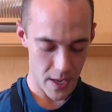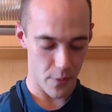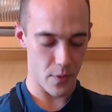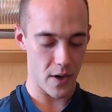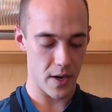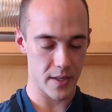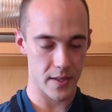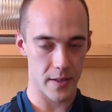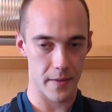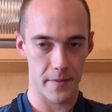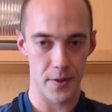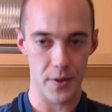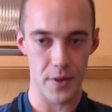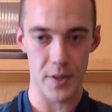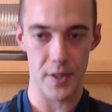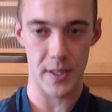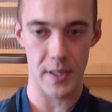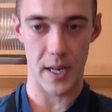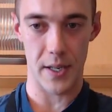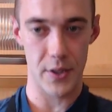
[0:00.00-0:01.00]
Whereas if you're
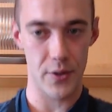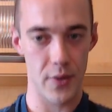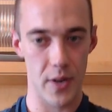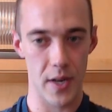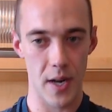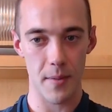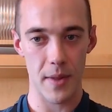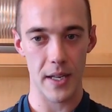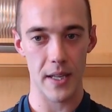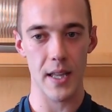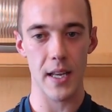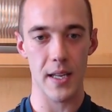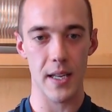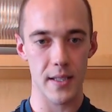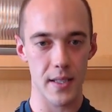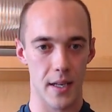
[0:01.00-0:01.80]
just kind of straight up like this,